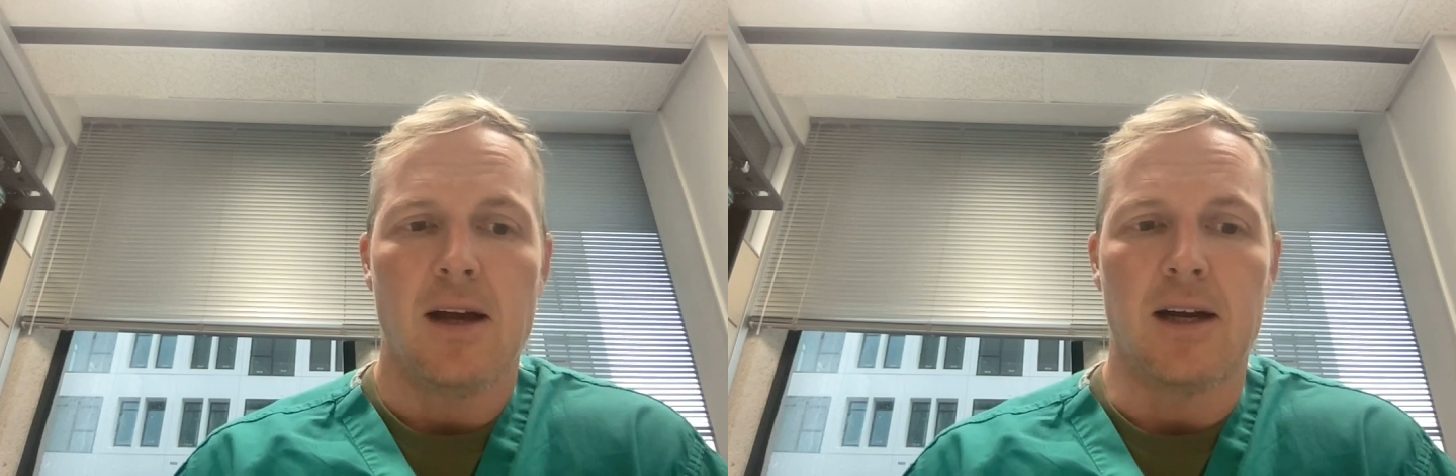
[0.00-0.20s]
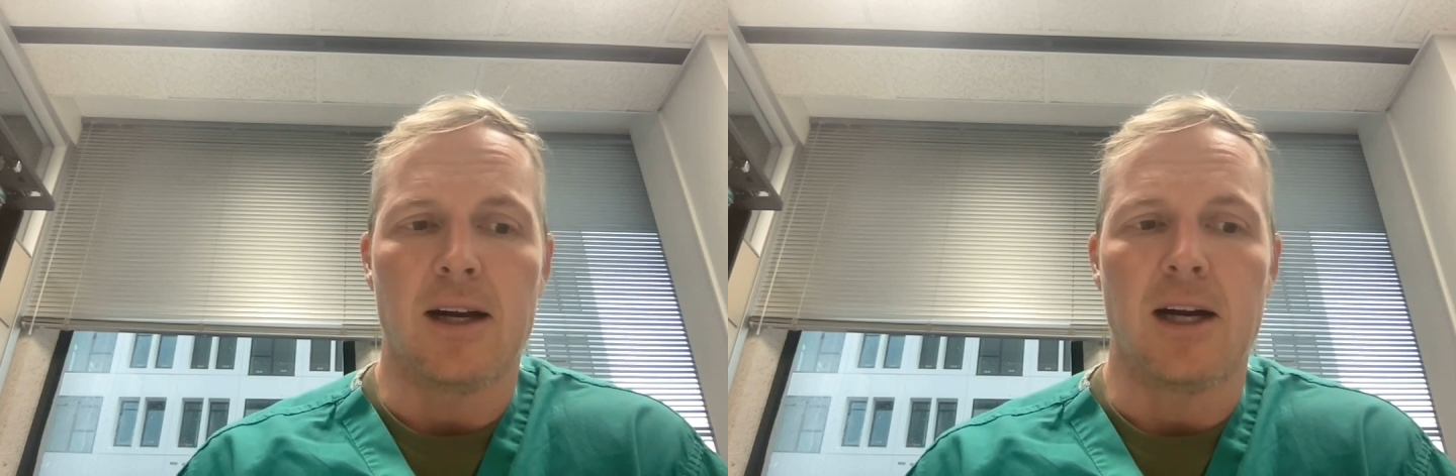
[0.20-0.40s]

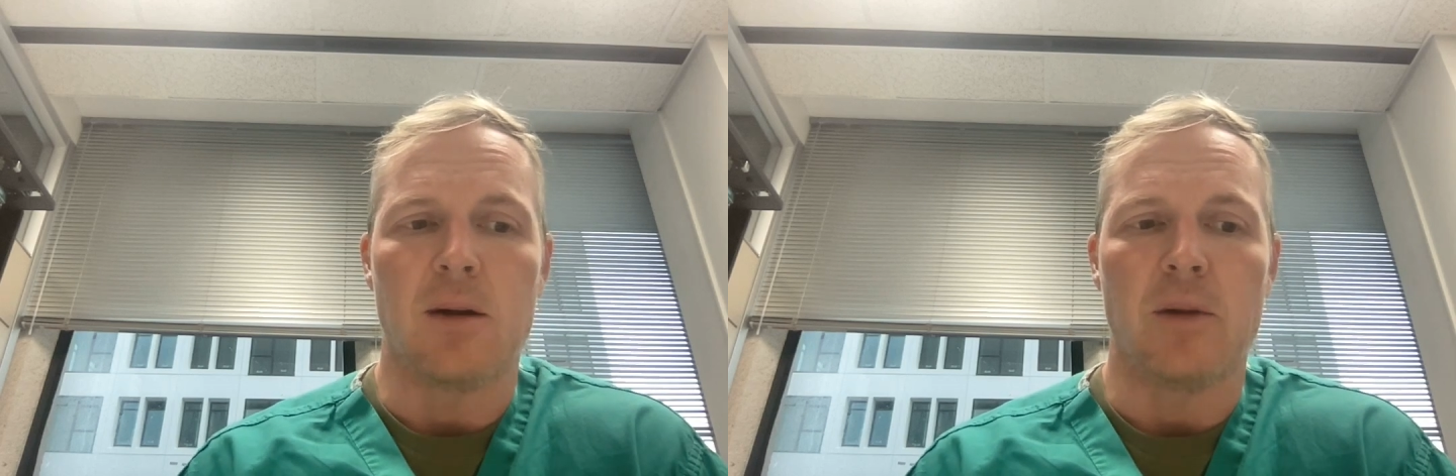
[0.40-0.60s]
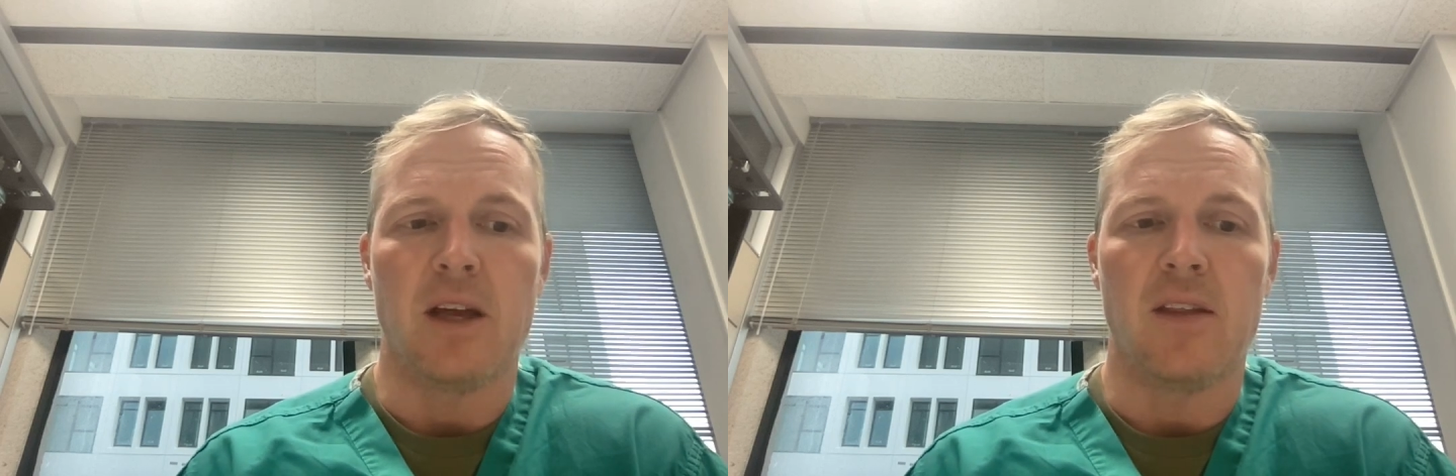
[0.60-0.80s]

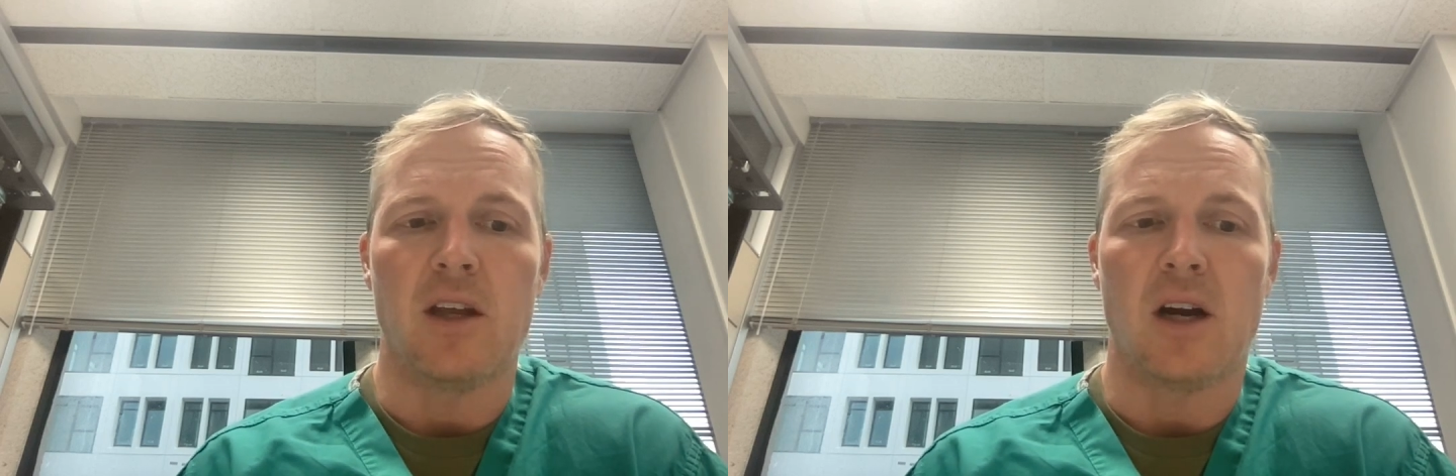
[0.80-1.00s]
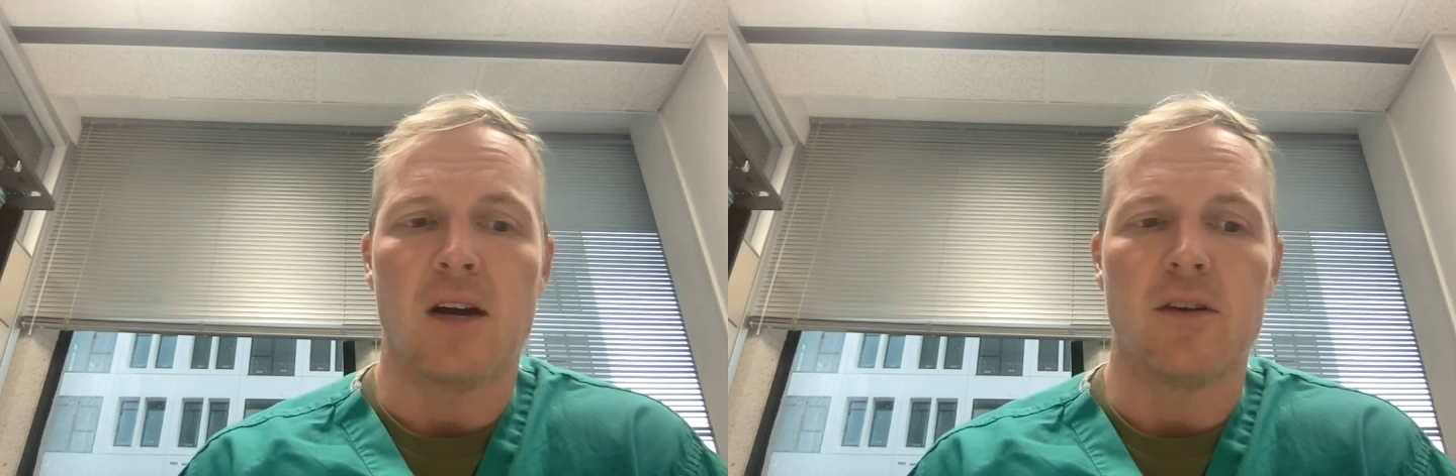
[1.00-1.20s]
And
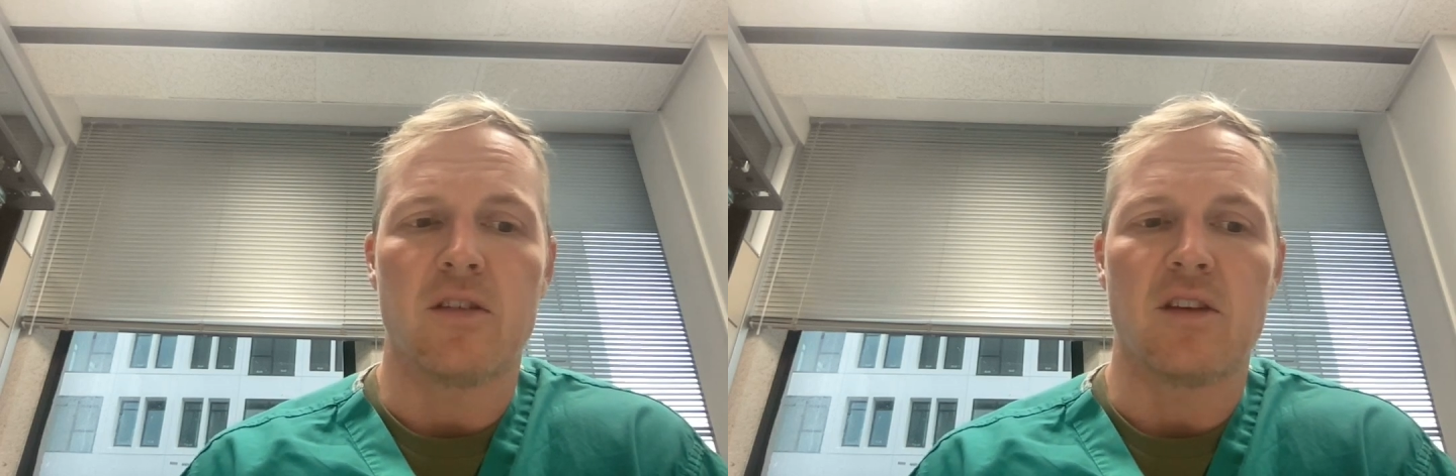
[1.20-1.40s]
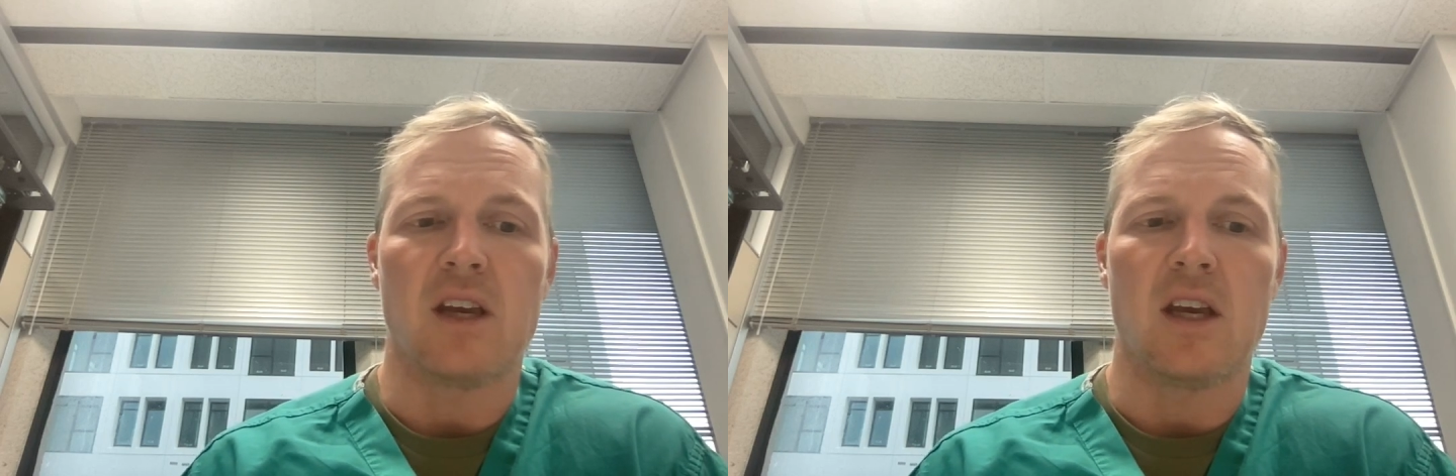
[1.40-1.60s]
then
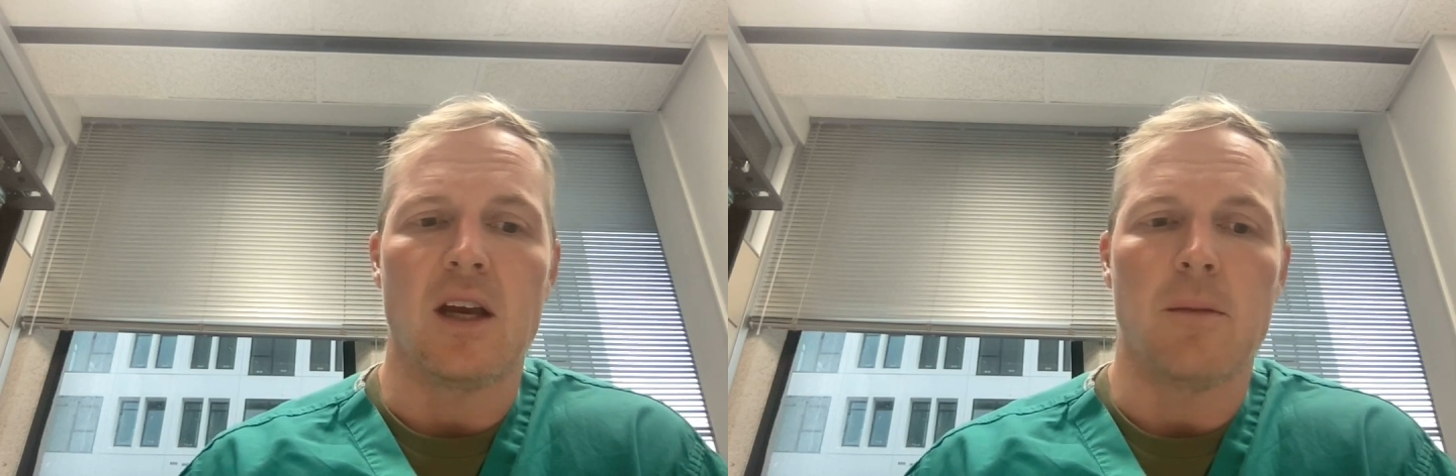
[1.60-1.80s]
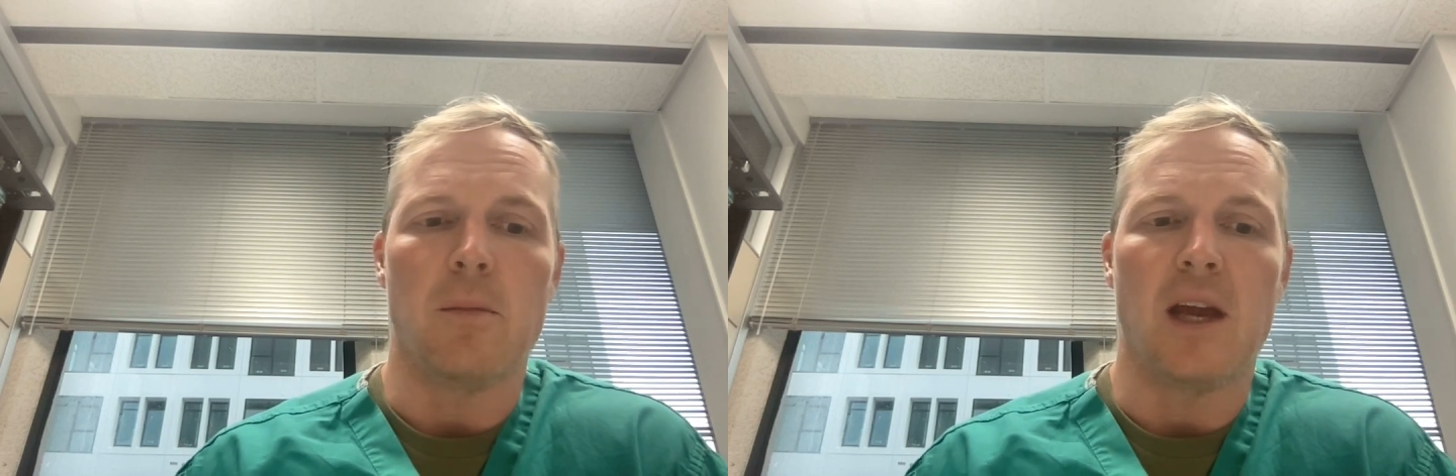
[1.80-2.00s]
obviously
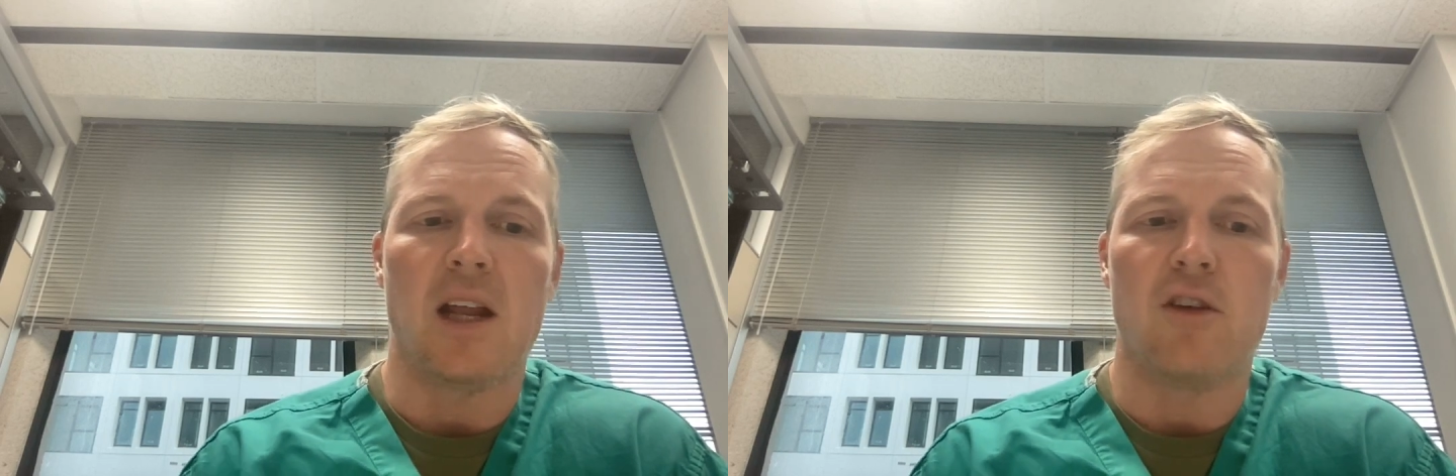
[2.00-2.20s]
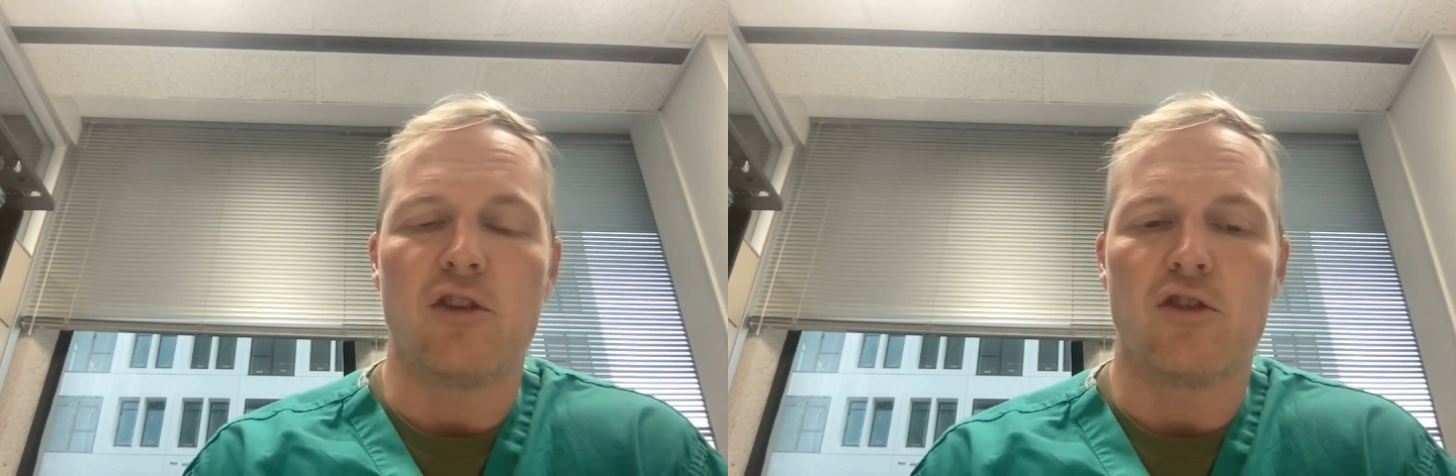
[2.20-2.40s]

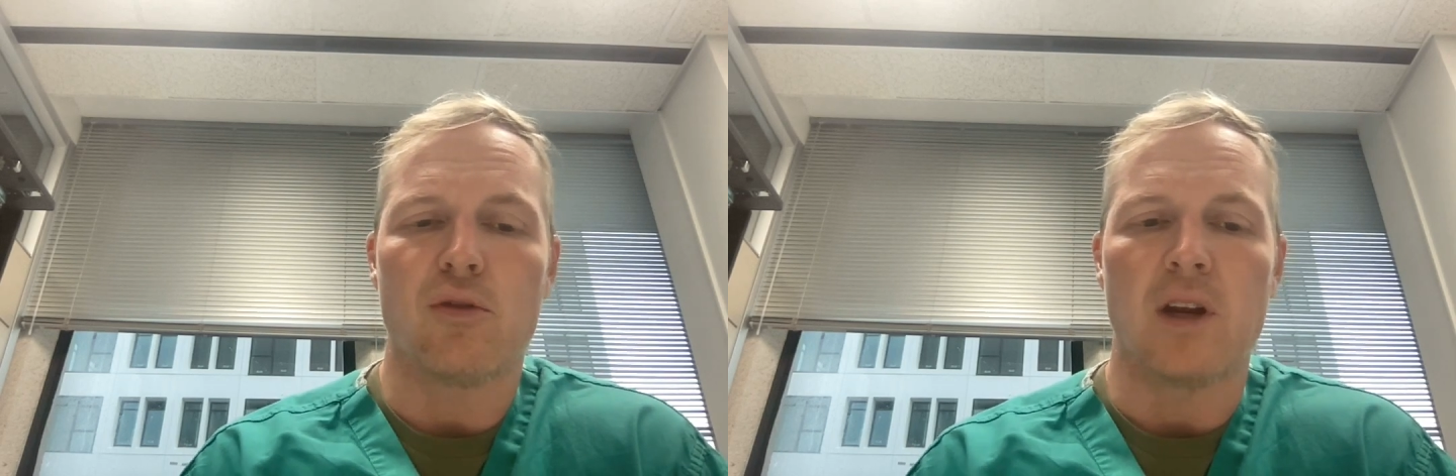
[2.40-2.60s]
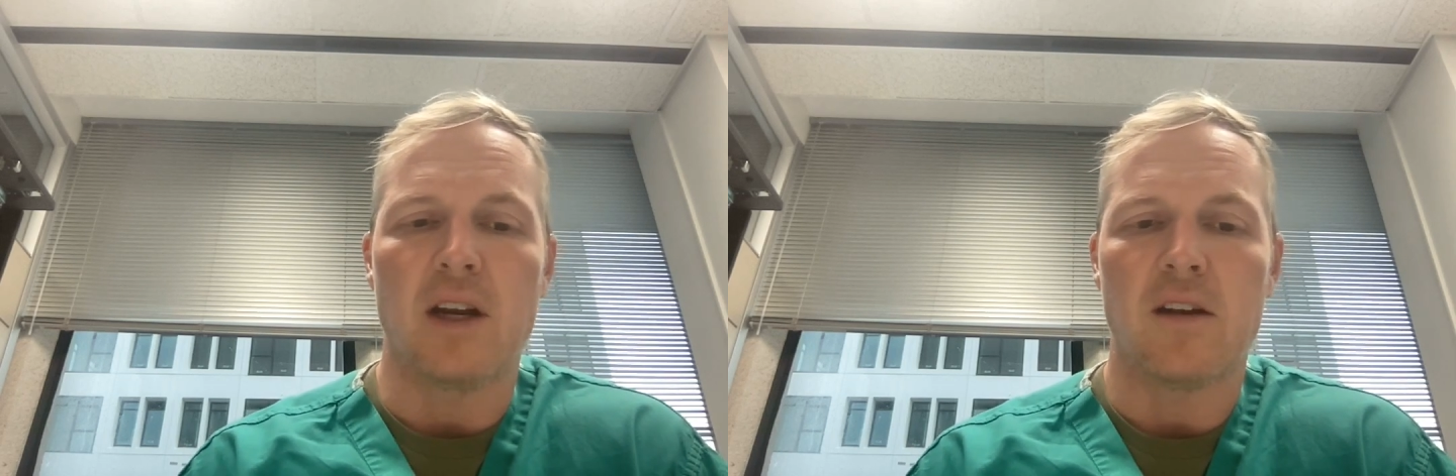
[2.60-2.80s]
manage and
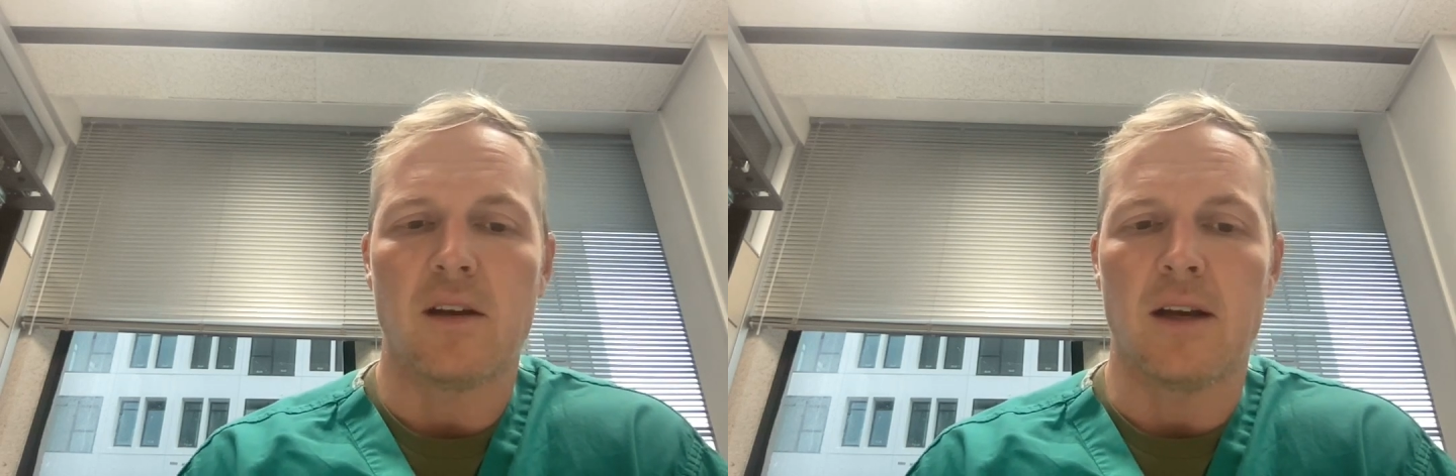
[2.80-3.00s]
treat.